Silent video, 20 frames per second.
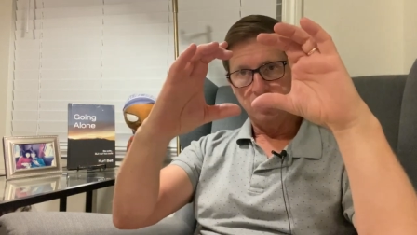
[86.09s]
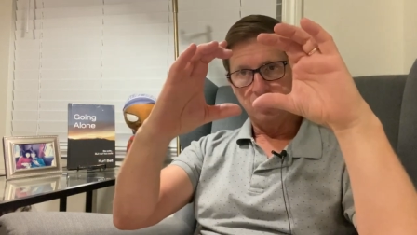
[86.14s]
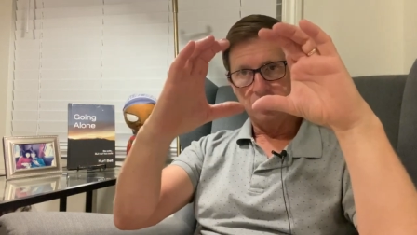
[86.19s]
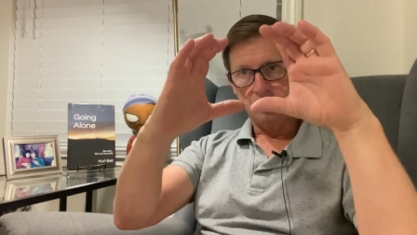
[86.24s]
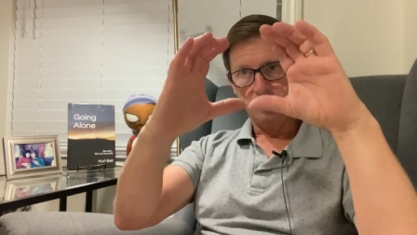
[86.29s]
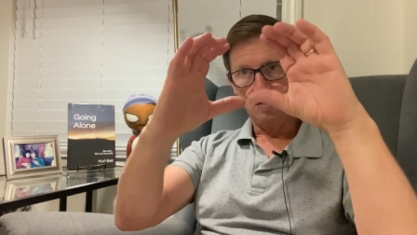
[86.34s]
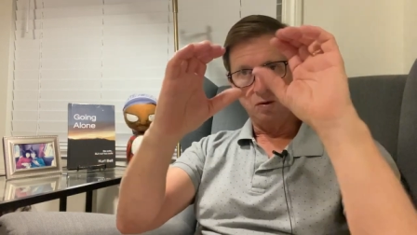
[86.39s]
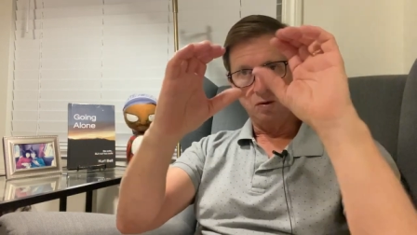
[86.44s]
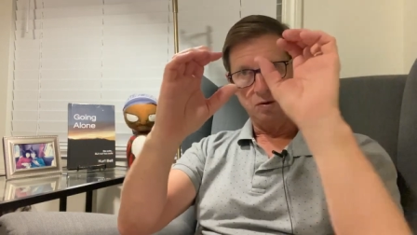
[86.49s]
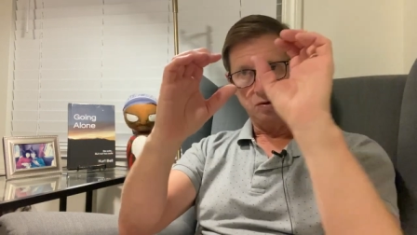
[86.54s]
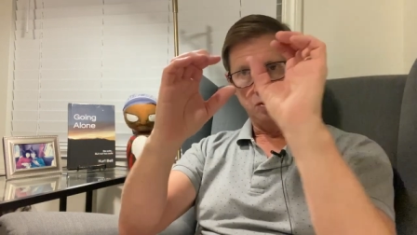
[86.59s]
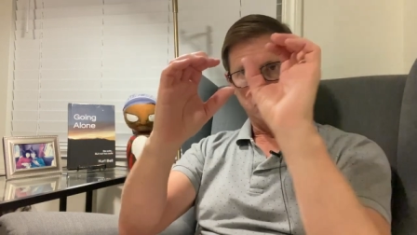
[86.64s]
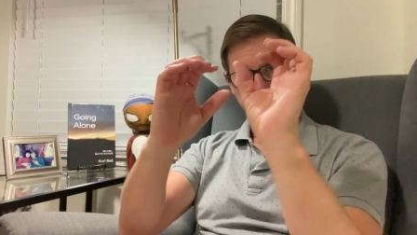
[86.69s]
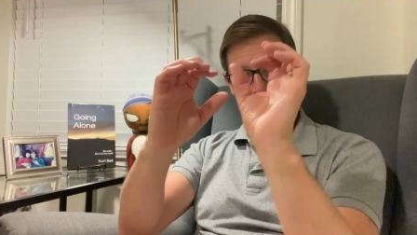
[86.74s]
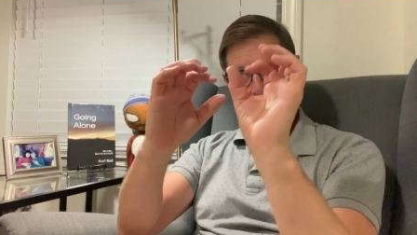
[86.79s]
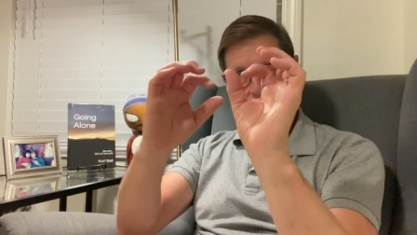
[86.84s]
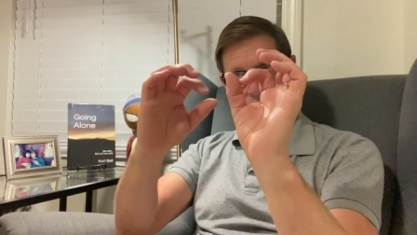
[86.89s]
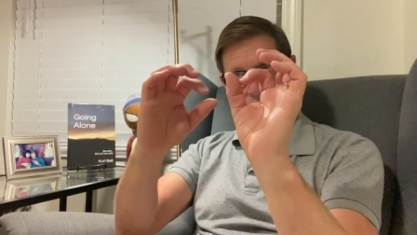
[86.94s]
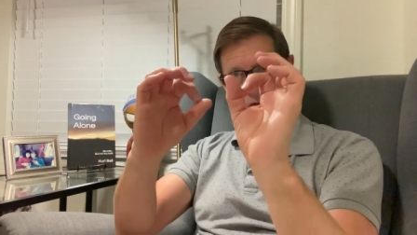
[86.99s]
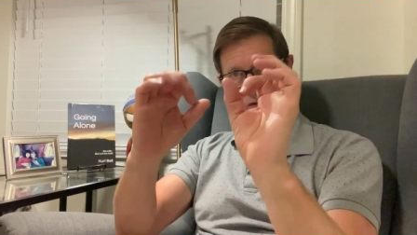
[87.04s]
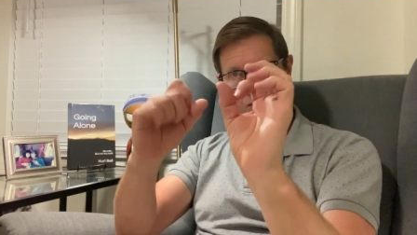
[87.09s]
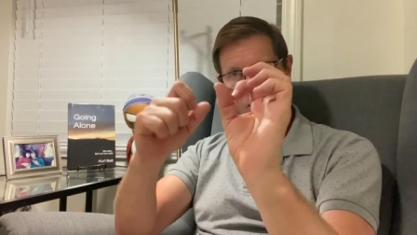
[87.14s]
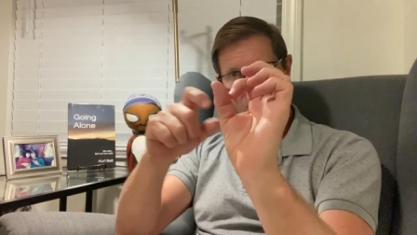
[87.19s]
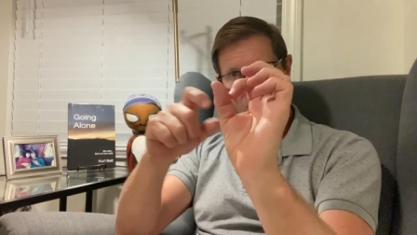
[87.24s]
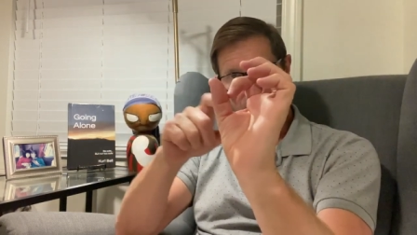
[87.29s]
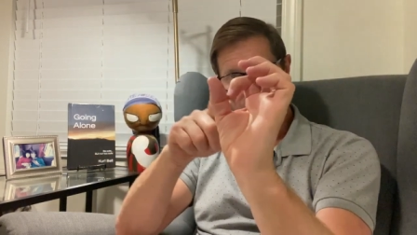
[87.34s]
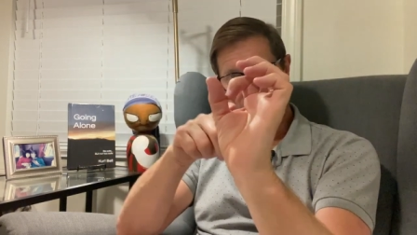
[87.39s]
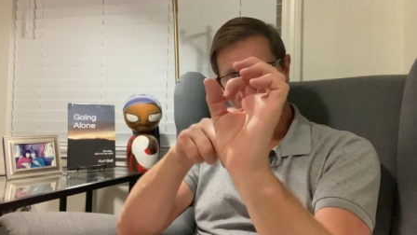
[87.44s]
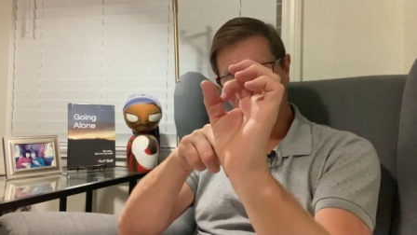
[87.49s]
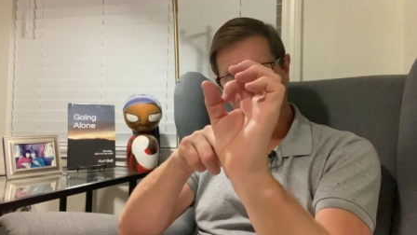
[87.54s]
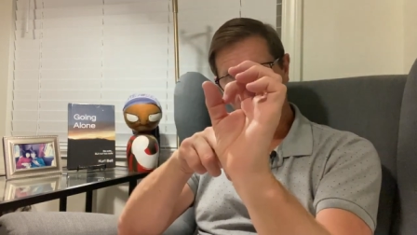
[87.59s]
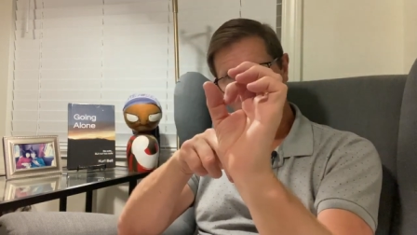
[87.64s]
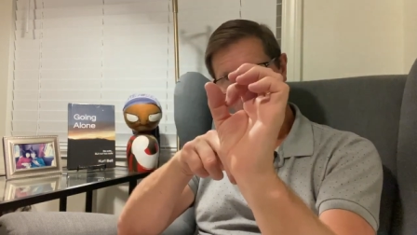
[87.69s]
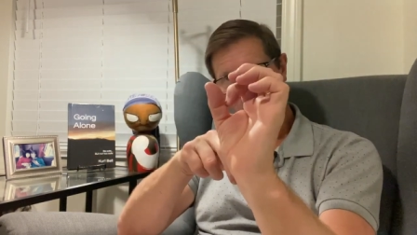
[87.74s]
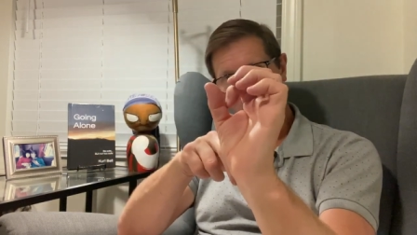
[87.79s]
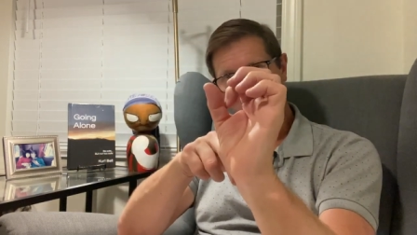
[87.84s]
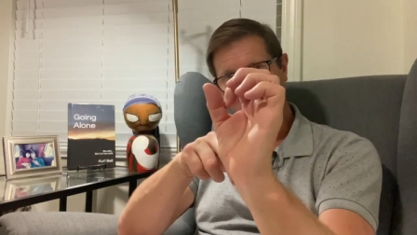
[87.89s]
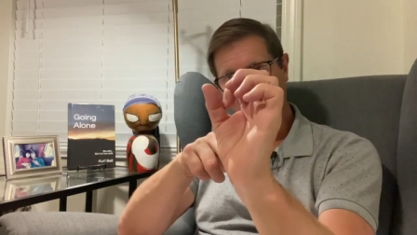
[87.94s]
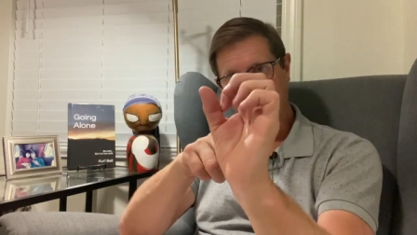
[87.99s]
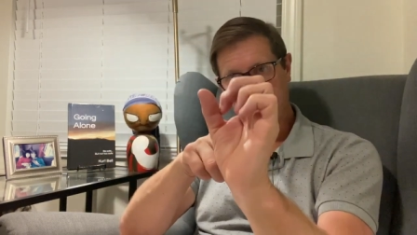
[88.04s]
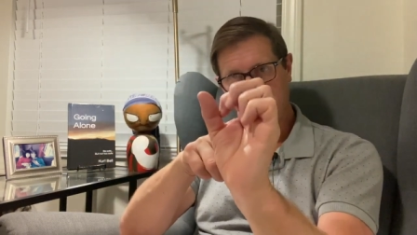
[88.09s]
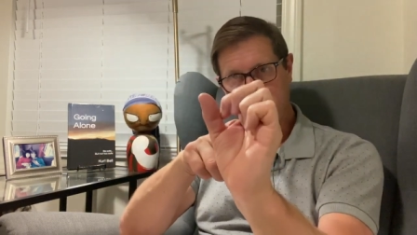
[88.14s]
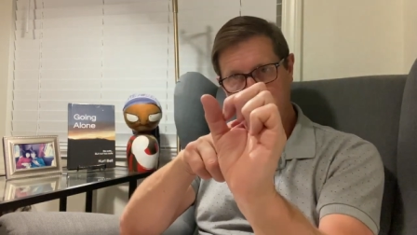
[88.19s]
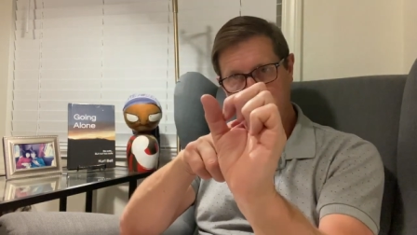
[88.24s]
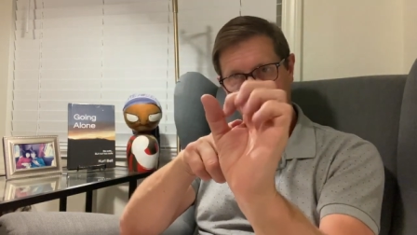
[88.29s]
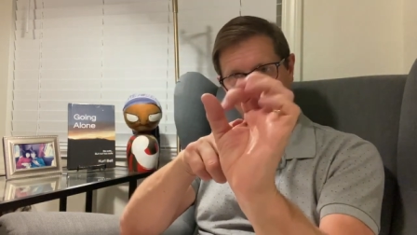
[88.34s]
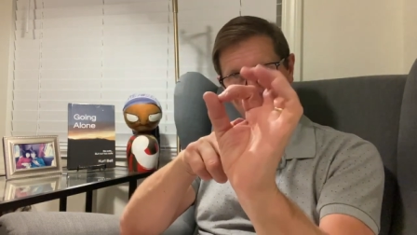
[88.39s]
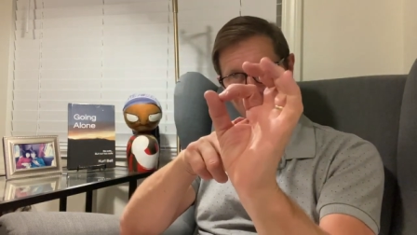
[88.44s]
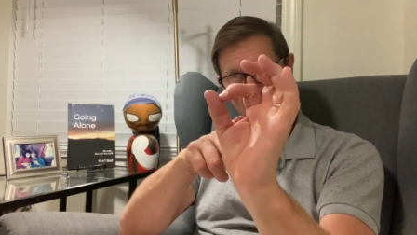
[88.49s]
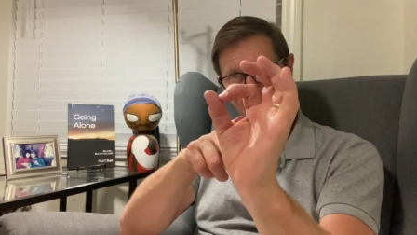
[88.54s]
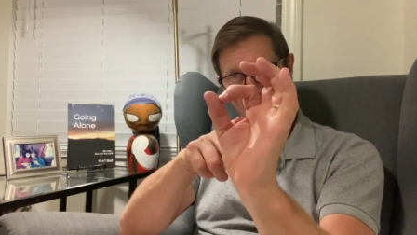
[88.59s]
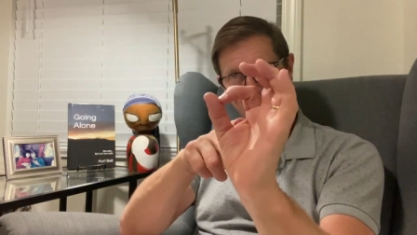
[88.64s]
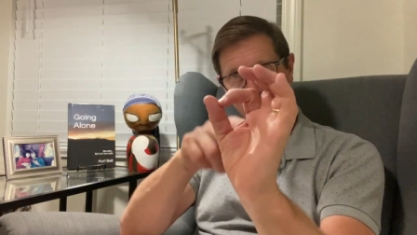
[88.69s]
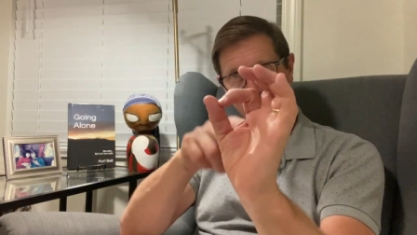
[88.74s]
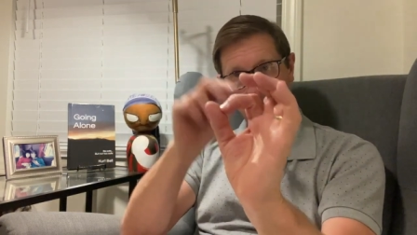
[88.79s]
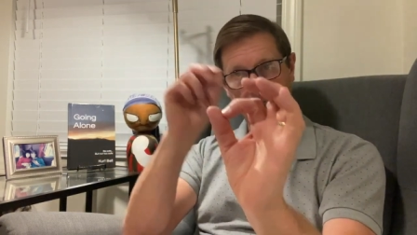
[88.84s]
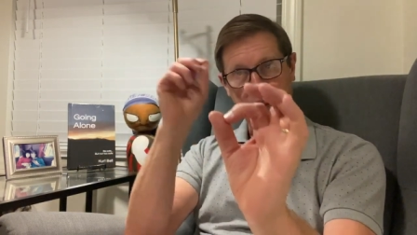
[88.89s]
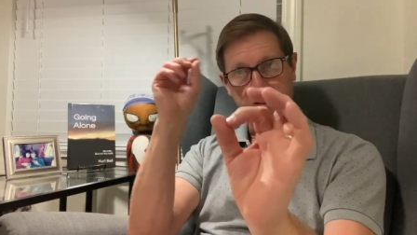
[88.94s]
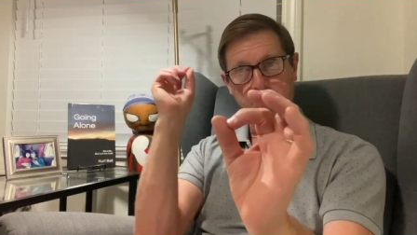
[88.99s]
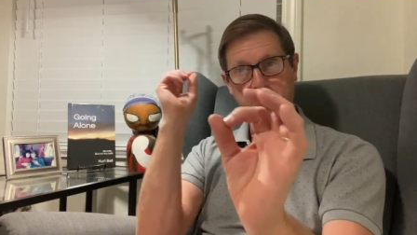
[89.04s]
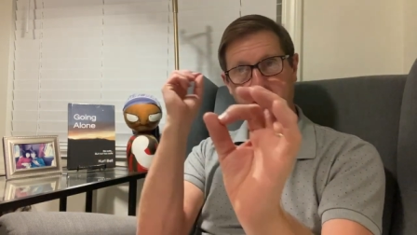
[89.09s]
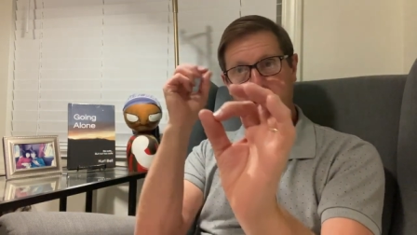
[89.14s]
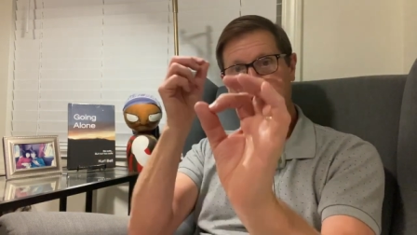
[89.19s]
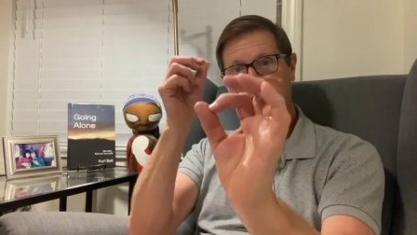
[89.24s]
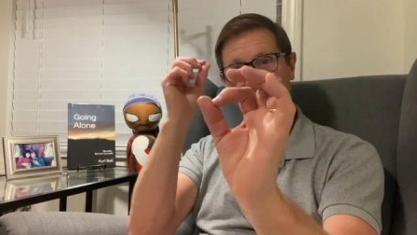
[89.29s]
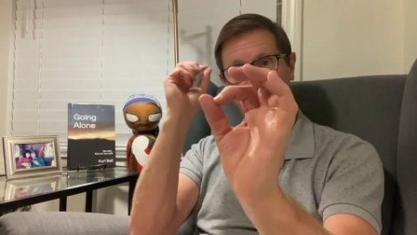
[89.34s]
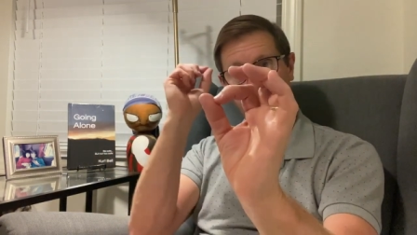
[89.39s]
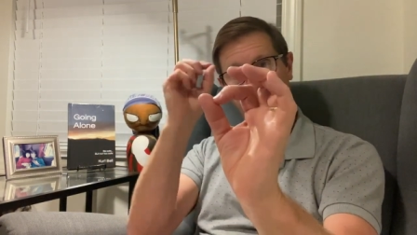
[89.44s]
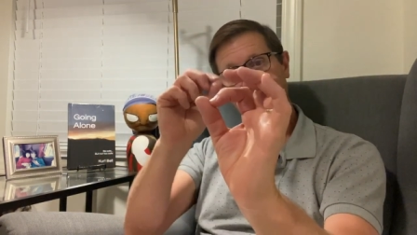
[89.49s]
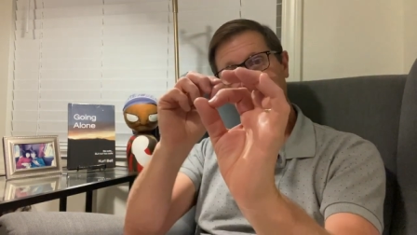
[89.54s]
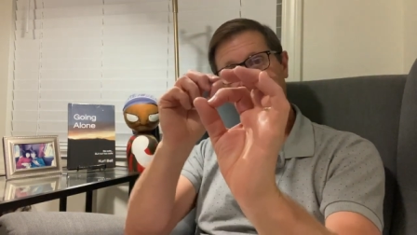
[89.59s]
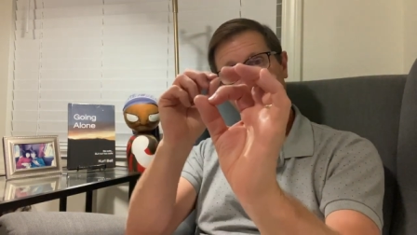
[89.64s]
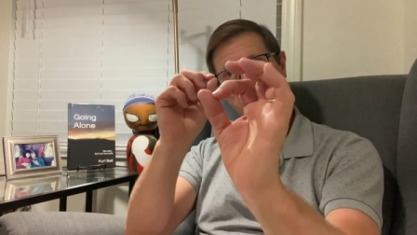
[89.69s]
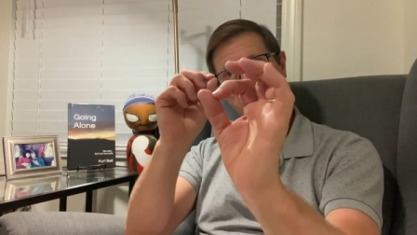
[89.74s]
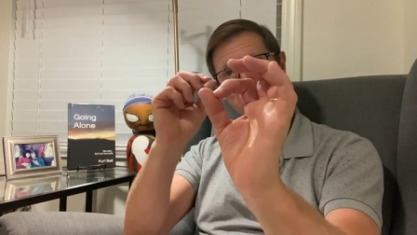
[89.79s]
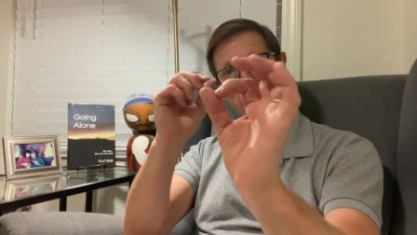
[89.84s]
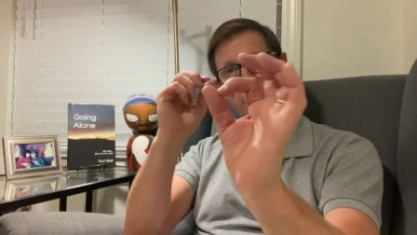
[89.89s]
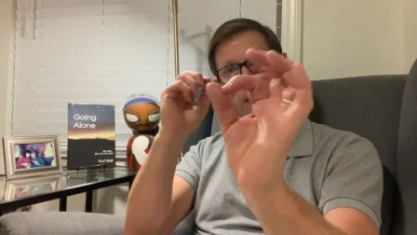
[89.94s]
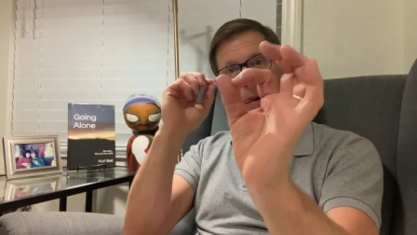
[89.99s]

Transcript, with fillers: to shoot for a particular mark, but just like playing darts,